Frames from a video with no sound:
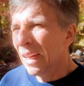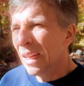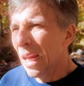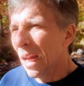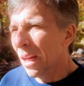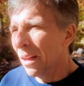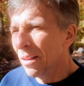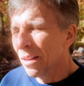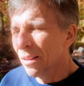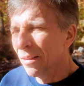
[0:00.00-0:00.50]

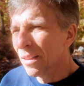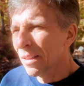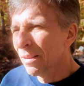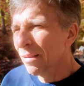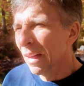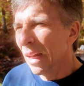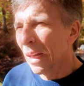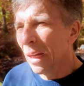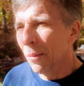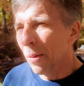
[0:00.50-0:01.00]
I
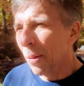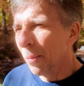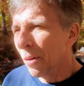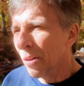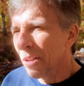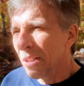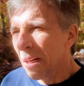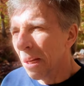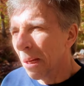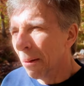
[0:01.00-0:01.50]
can't
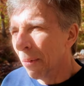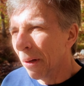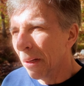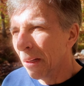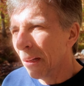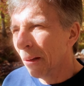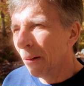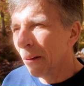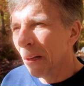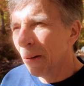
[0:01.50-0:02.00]
remember his name, but
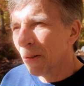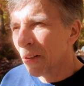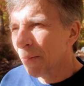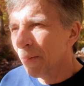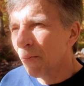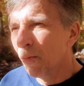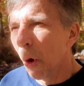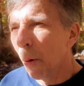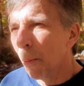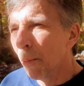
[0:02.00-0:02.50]
he
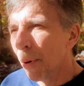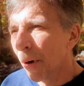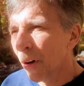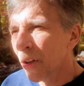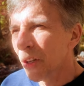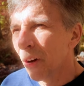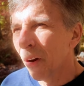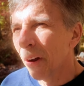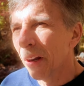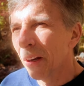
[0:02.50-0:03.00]
wrote
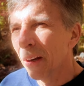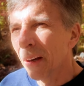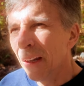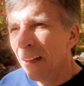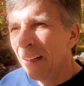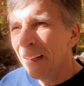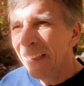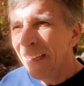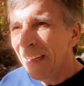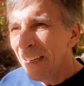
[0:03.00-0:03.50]
books on it.
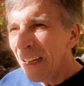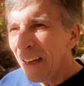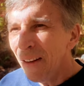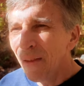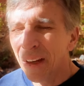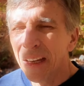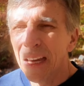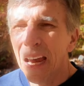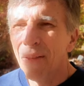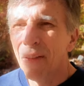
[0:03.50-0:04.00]
He
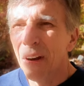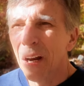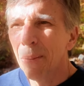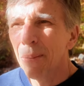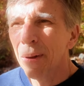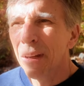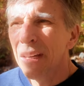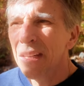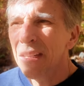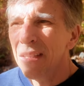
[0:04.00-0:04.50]
even gave it
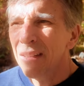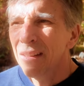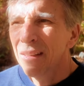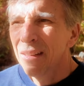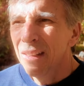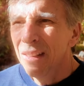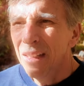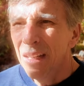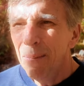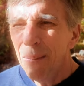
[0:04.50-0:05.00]
up because
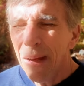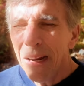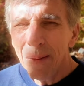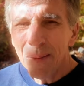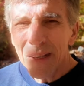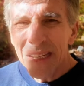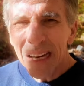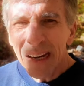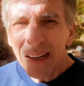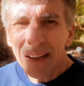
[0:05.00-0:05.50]
it made
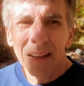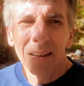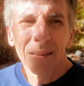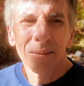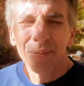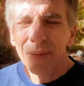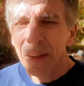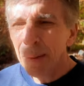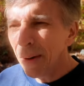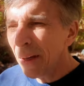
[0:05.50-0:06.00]
him sick.
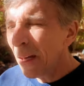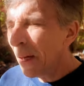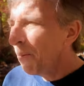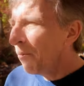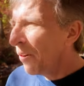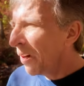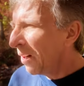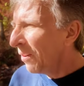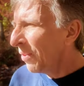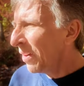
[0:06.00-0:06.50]
He
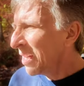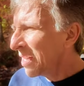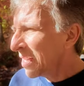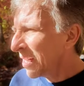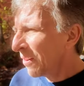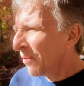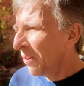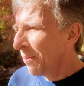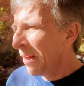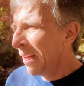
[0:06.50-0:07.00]
became very, very
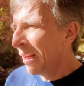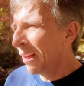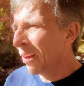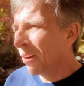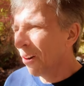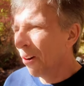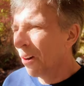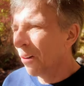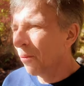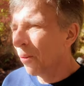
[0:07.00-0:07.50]
sick from eating a
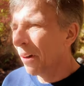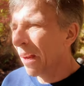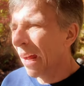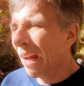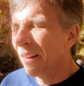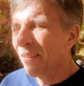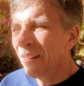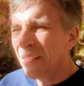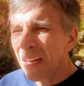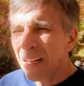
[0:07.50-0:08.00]
carnivore
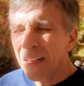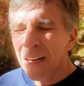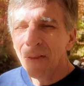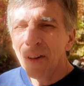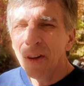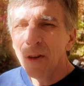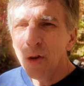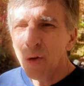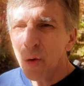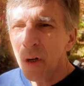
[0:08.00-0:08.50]
diet. It doesn't have
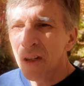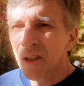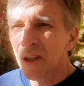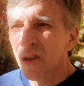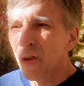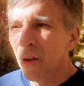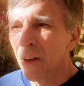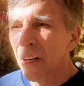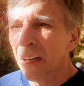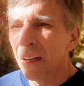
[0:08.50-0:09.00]
the nutrients
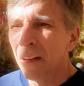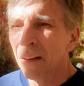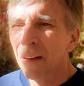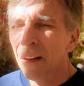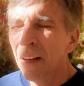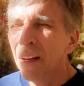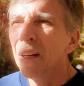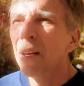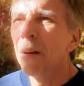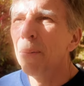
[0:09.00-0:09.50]
that you need.
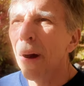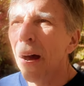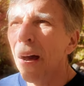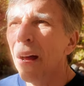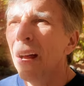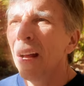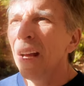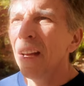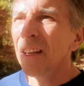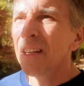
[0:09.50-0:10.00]
You
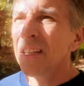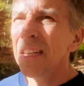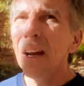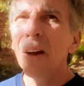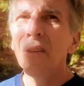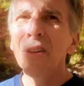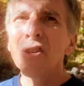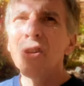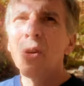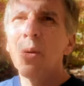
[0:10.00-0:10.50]
see
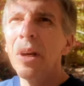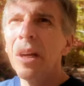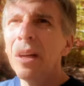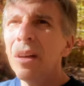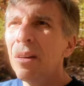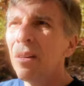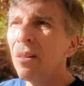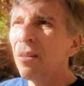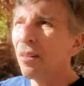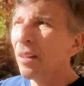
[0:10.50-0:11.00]
all these
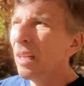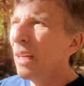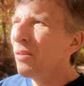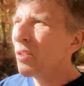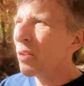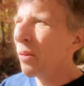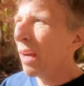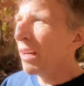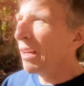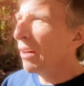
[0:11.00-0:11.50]
green
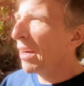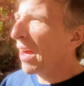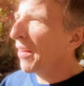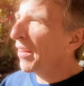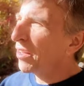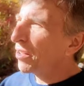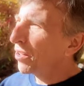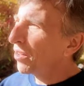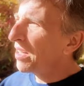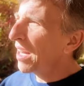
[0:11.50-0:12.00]
leaves around here and how
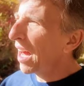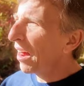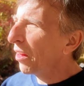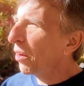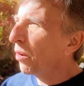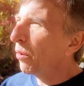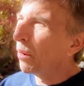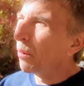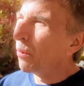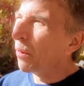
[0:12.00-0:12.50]
they turn
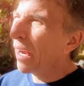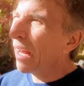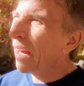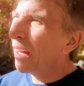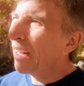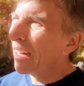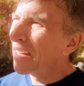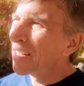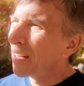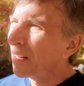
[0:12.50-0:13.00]
yellow and
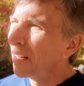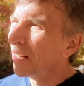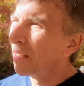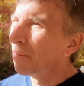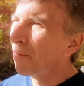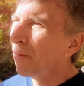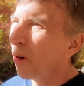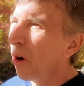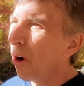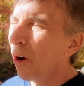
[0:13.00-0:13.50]
red as
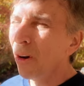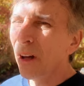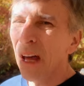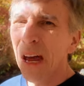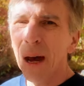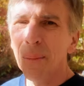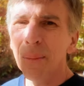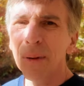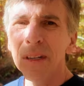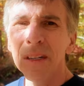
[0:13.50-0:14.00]
the fall
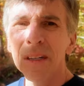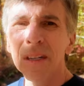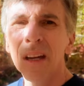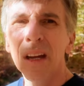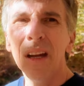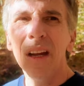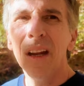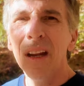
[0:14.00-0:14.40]
happens?